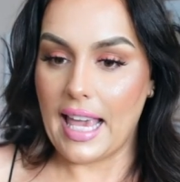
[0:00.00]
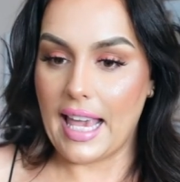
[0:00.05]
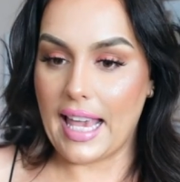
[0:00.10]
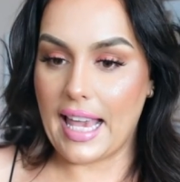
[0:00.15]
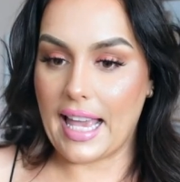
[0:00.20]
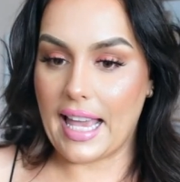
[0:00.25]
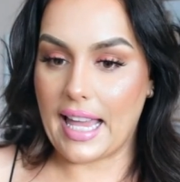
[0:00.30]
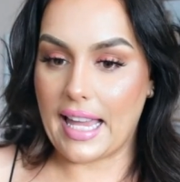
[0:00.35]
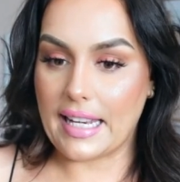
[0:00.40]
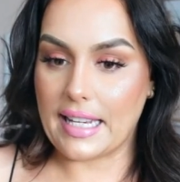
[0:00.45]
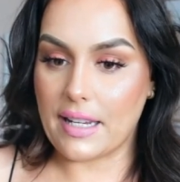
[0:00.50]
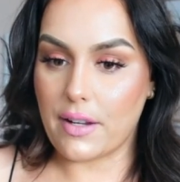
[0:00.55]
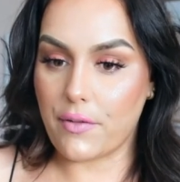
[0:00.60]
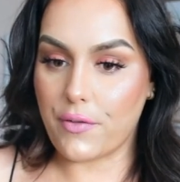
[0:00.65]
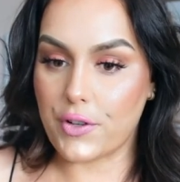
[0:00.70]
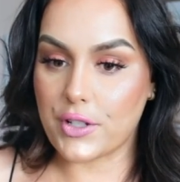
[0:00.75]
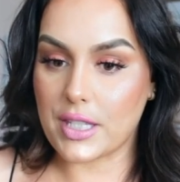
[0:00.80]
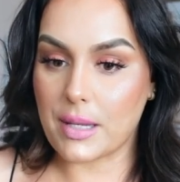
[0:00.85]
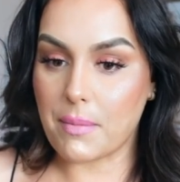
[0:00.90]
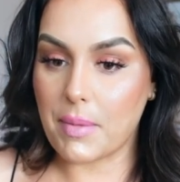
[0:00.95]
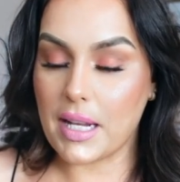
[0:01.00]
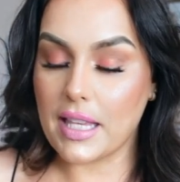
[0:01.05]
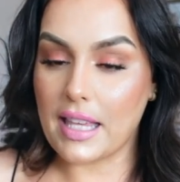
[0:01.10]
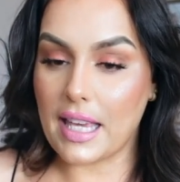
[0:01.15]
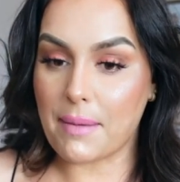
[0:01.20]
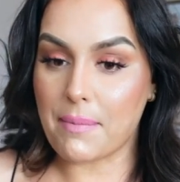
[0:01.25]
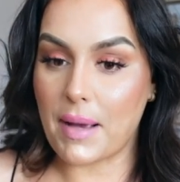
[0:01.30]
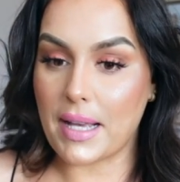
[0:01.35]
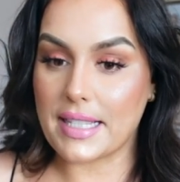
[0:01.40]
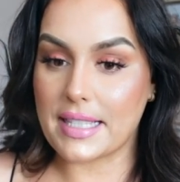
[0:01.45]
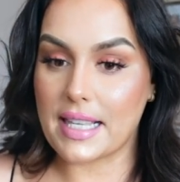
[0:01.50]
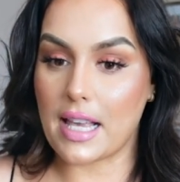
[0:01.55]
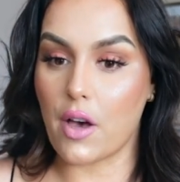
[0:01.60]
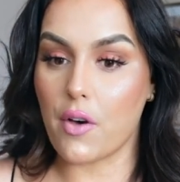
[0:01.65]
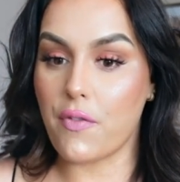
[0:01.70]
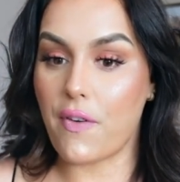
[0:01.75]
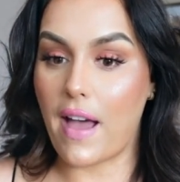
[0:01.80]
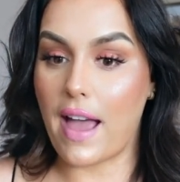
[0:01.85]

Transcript: And for somebody like myself,